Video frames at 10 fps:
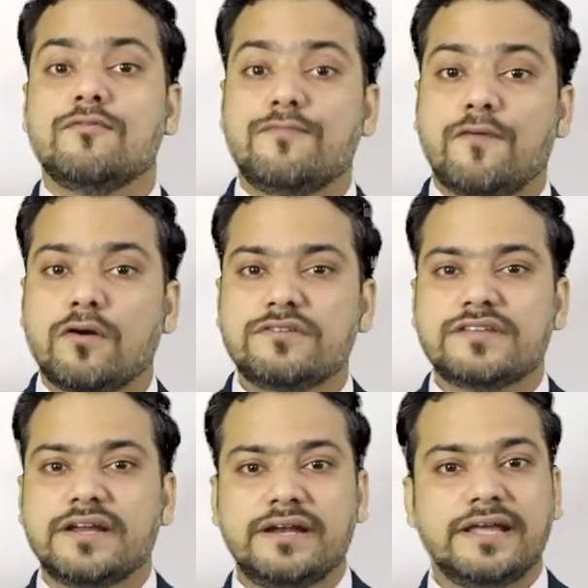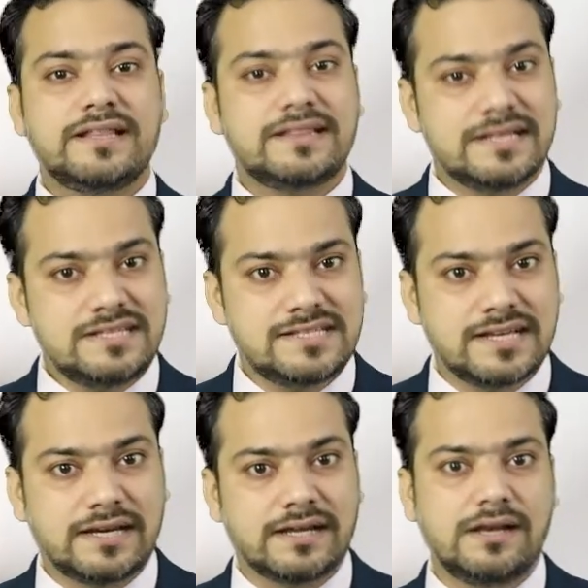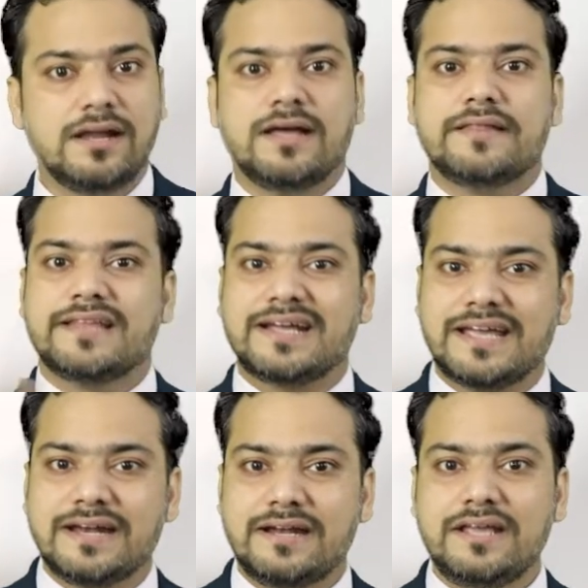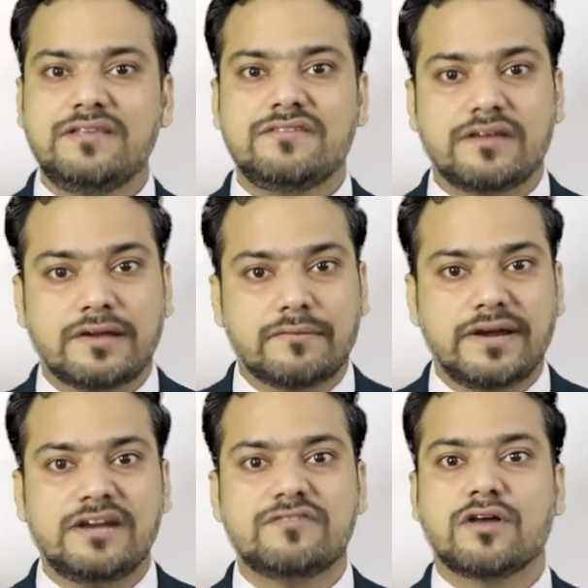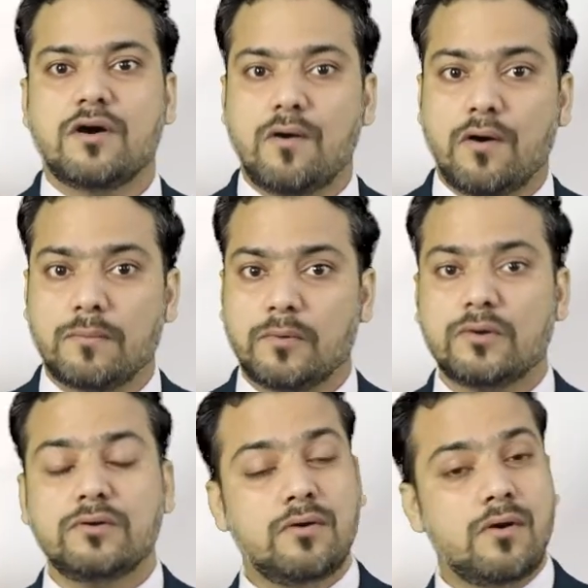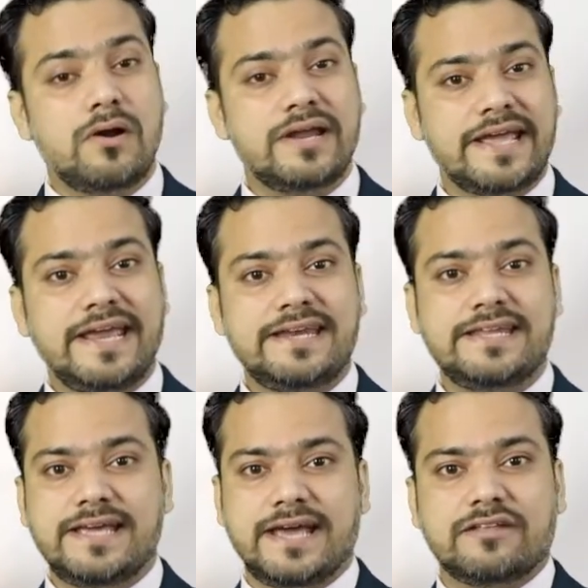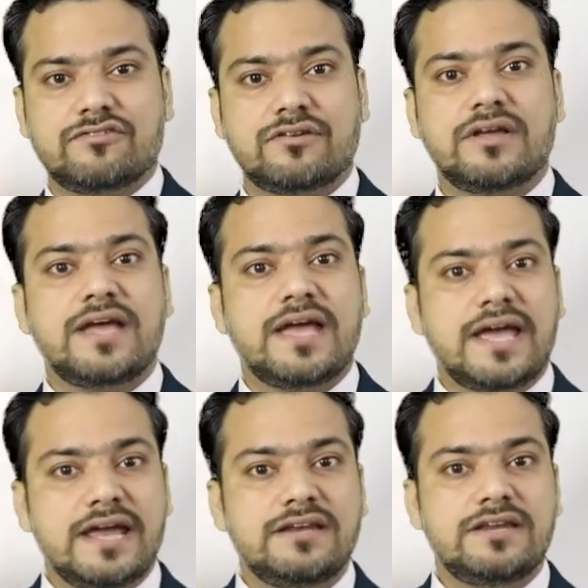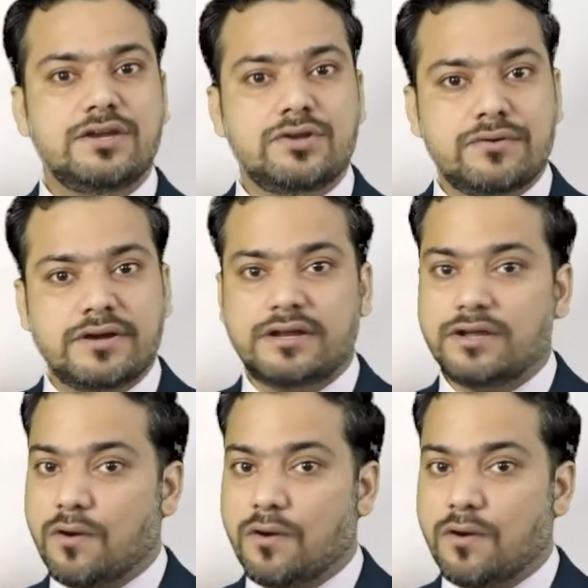For sending this signal, the kidney secretes a hormone called ADH, antidiuretic